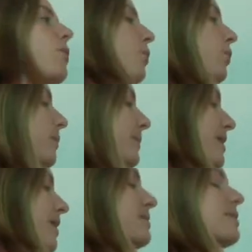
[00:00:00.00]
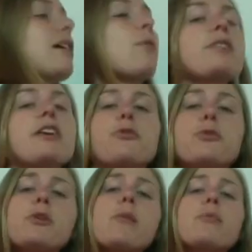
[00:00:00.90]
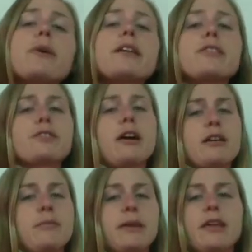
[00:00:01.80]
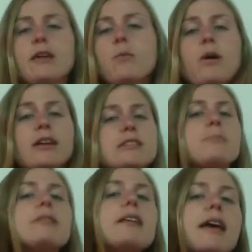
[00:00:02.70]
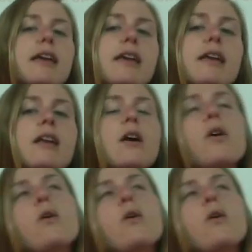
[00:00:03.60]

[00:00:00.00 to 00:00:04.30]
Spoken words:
or because it's not what they grew up with, they're not going to be wanting to play it.